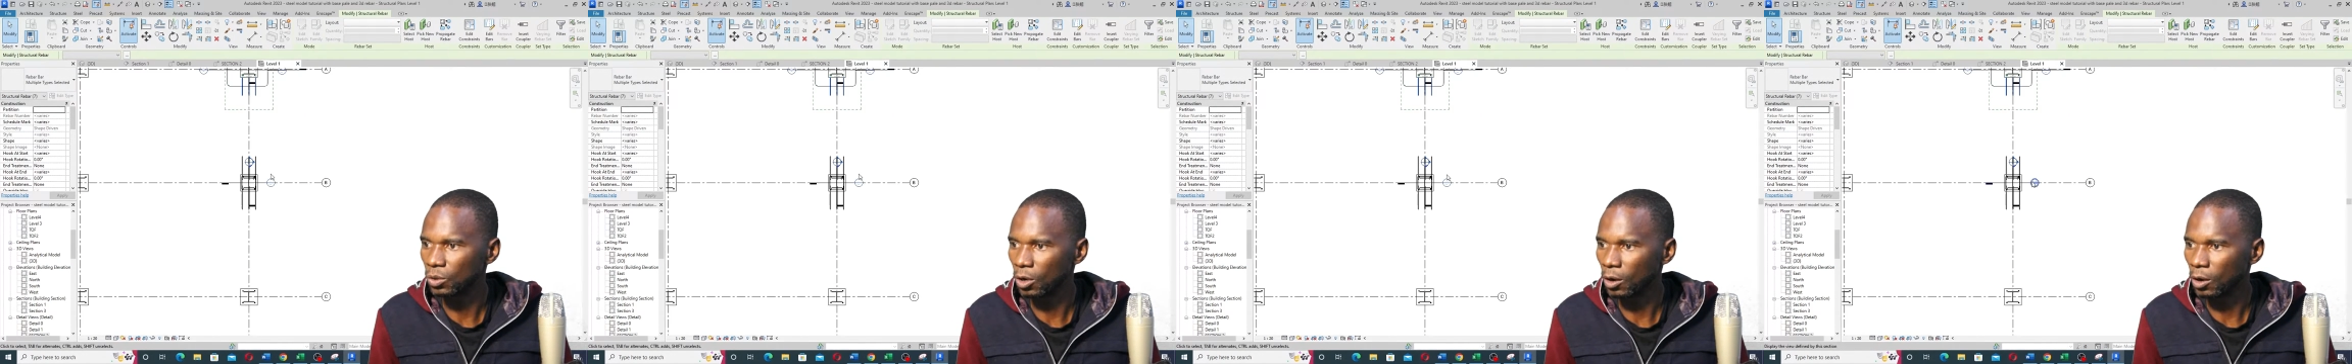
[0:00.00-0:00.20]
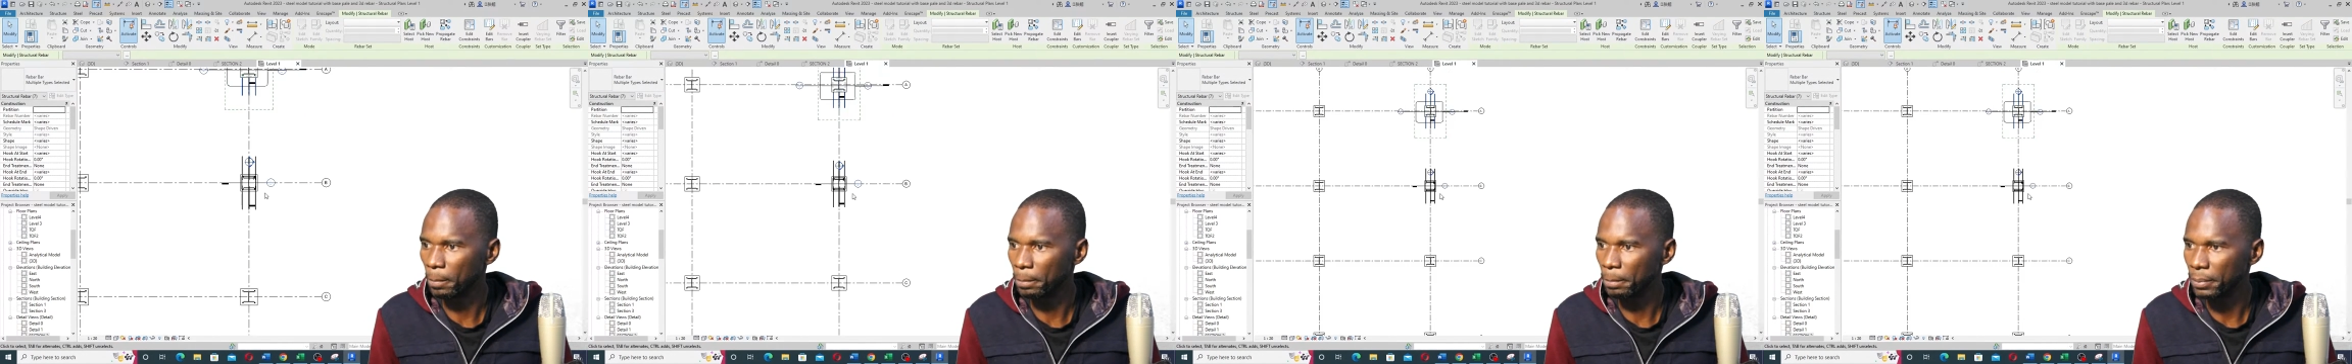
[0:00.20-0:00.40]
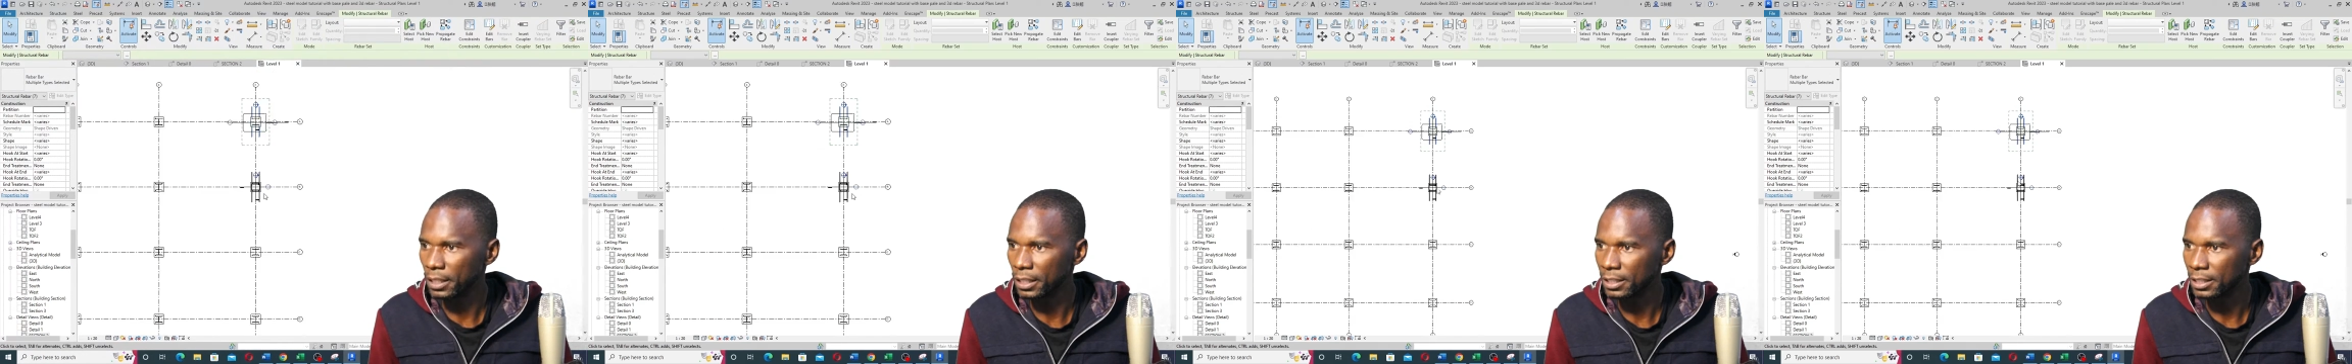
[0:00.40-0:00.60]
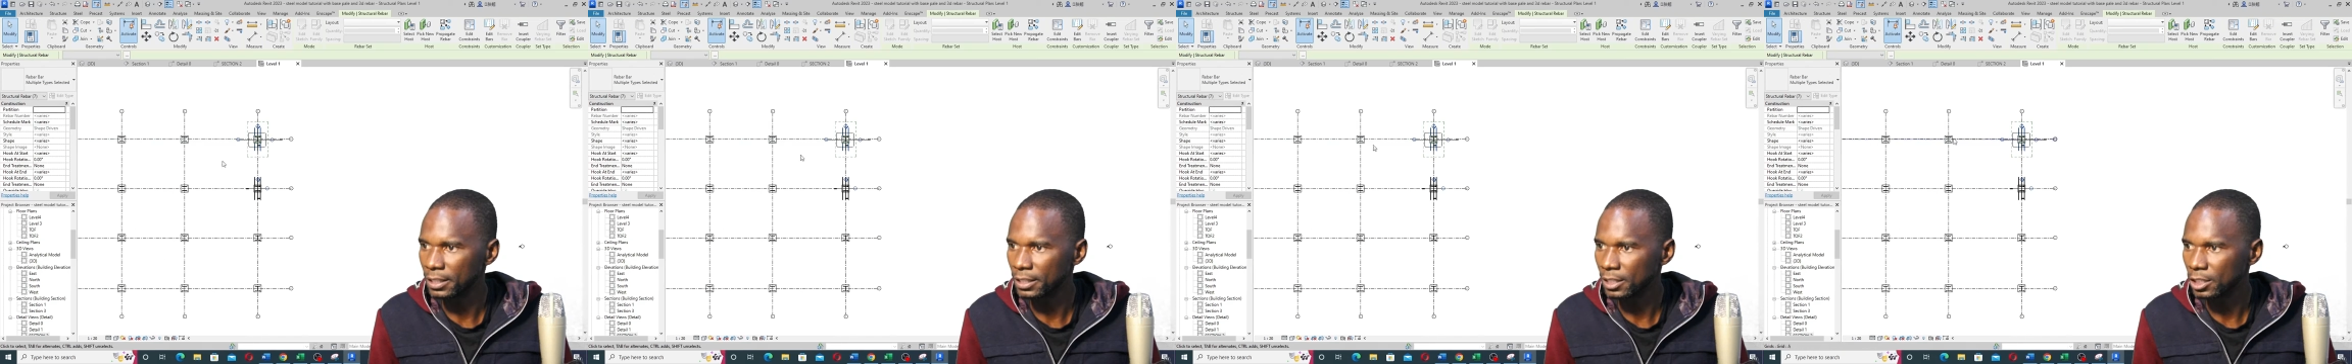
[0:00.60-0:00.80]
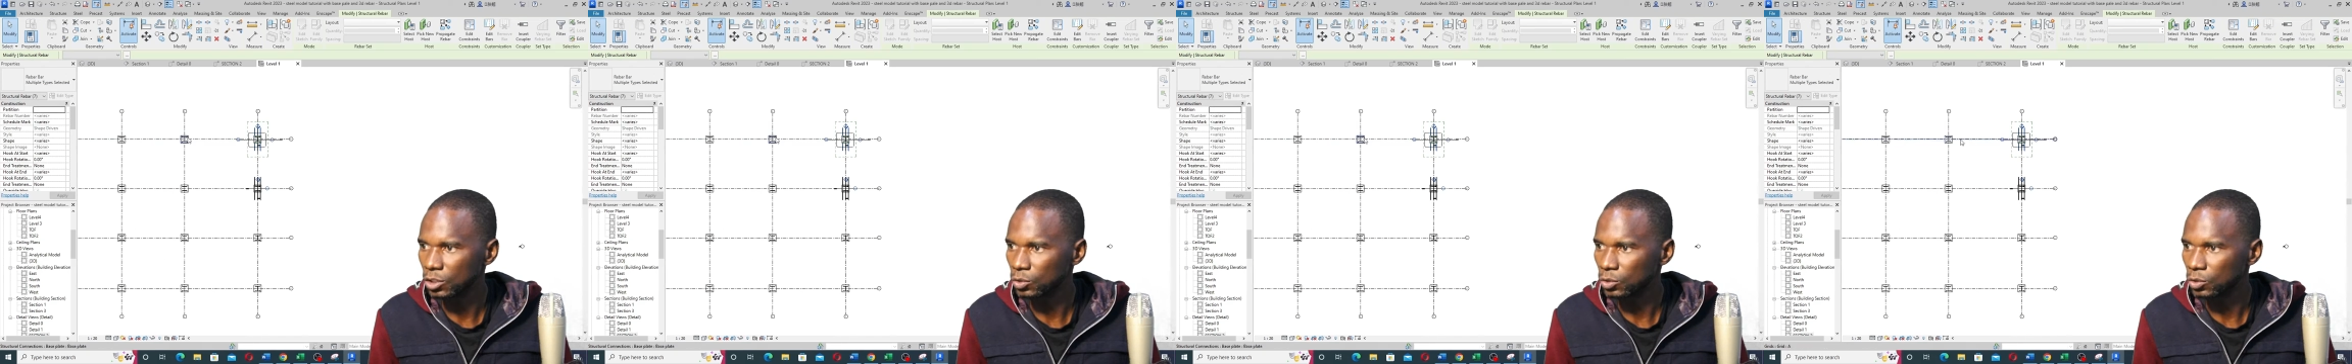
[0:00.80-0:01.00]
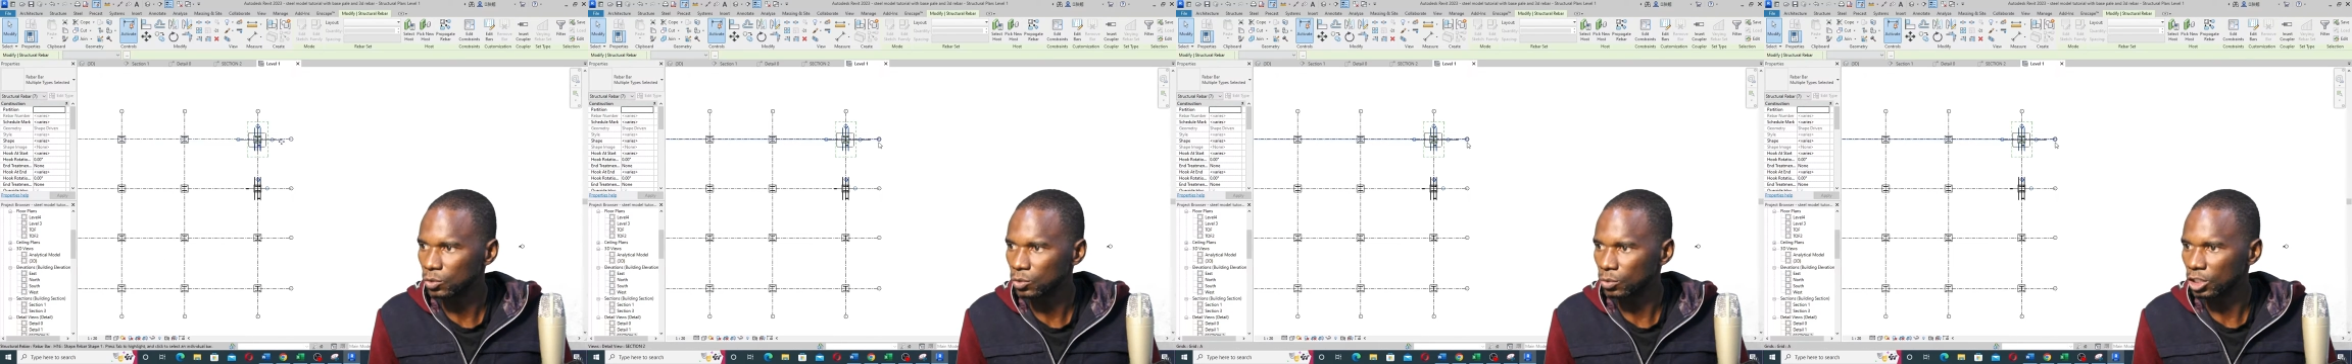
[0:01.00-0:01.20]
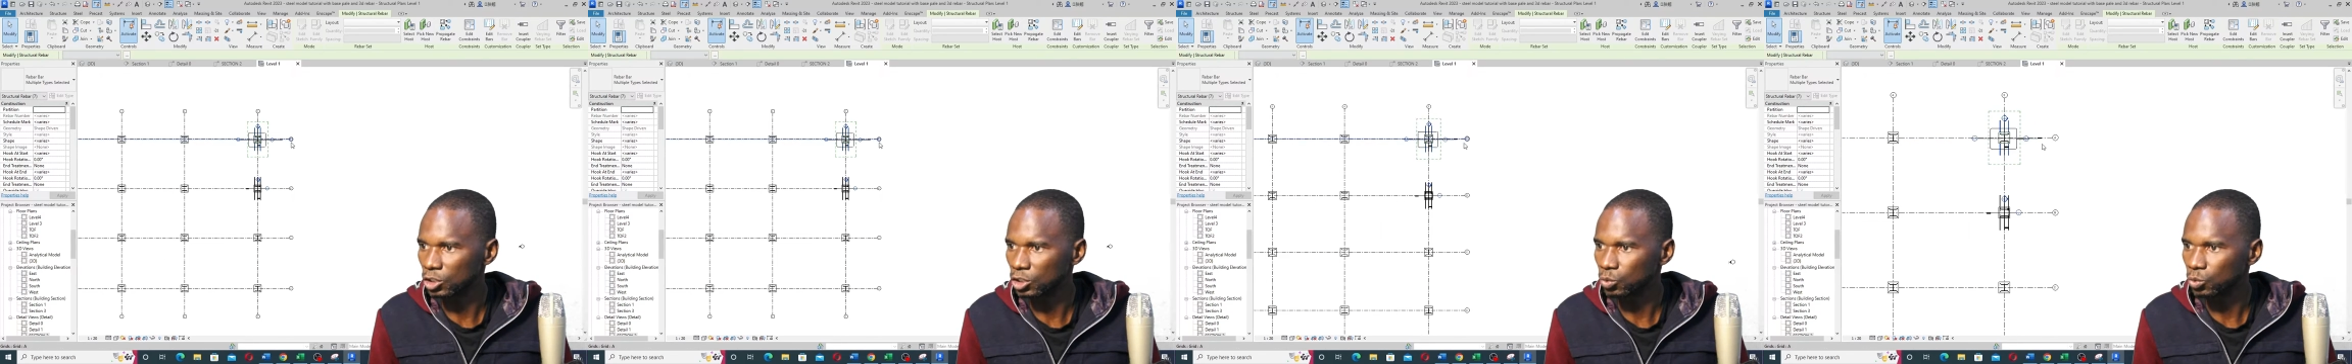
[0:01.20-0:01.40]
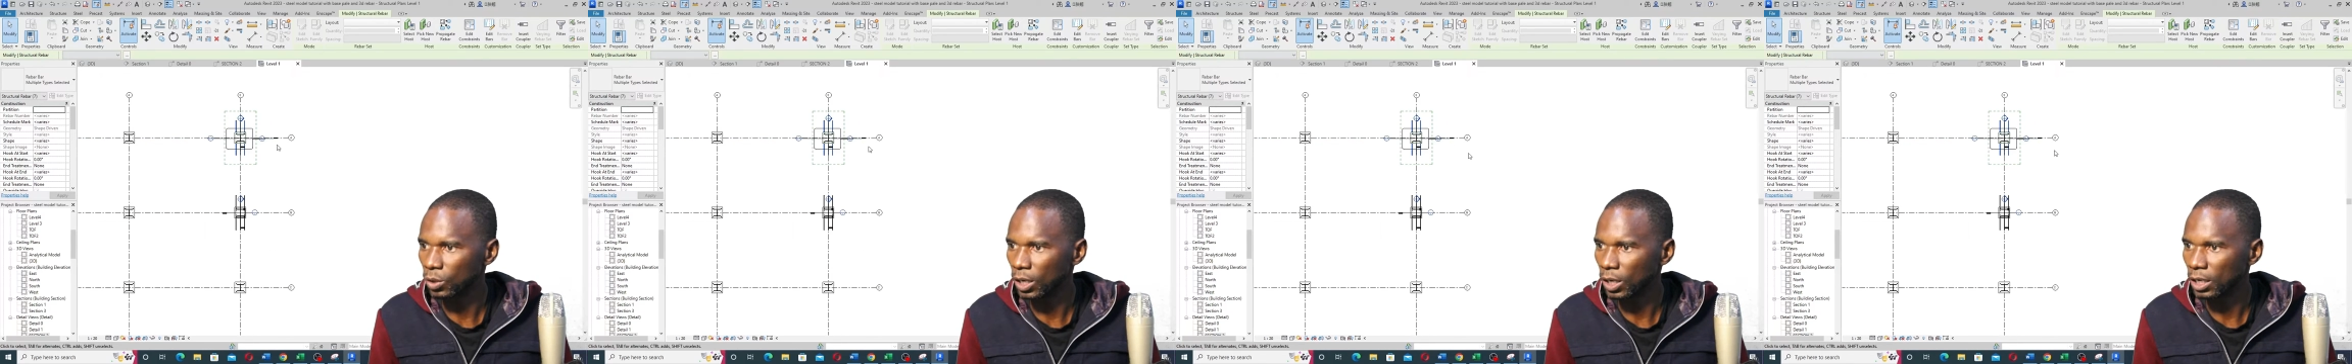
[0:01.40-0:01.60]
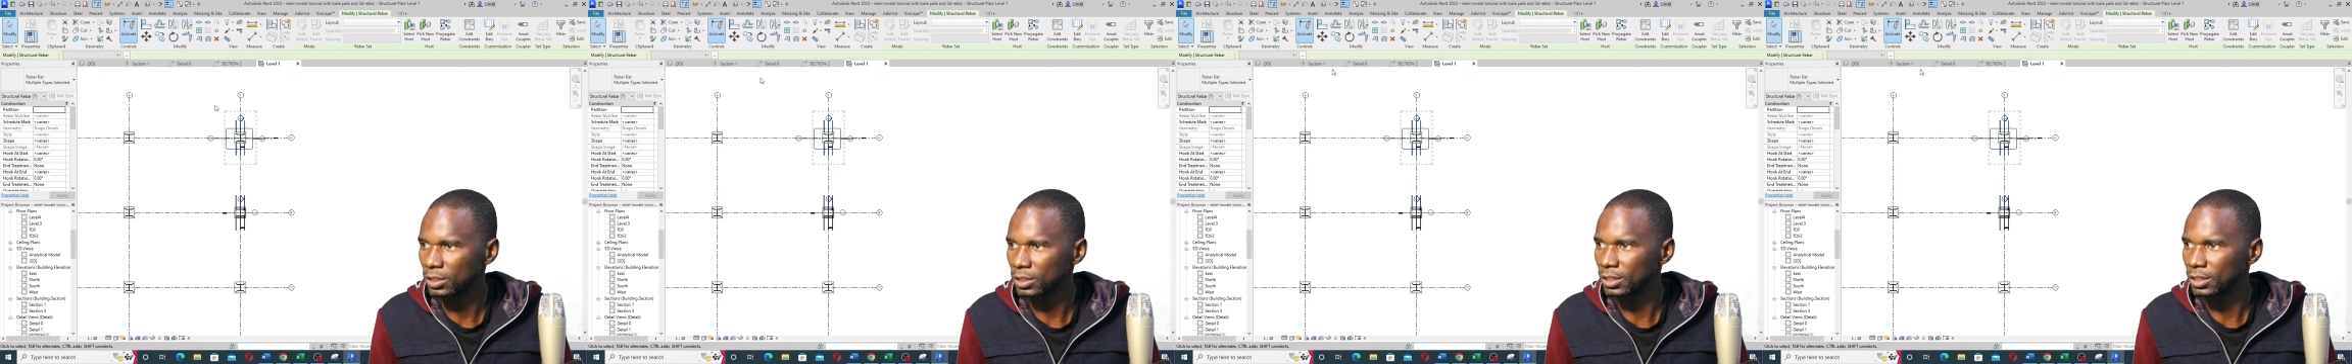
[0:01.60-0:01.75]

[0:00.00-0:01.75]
copy it to this one,